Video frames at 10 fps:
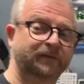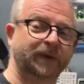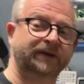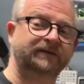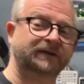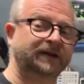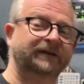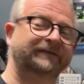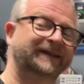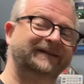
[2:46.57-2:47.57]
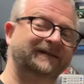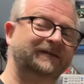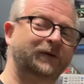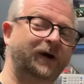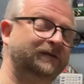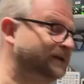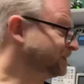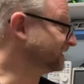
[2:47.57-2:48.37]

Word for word: But if this is your only